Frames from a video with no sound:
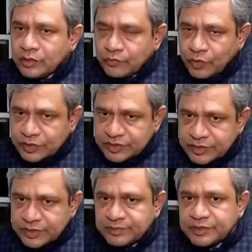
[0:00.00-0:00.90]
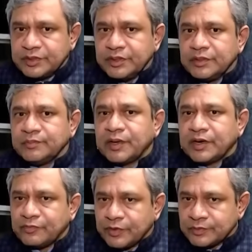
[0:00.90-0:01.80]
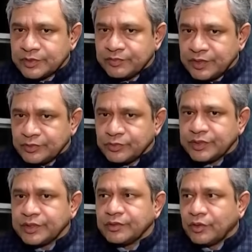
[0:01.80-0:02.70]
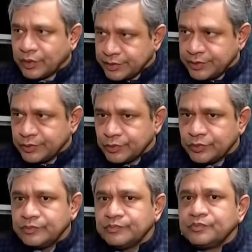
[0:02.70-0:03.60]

what steps the platforms are willing to take on their own,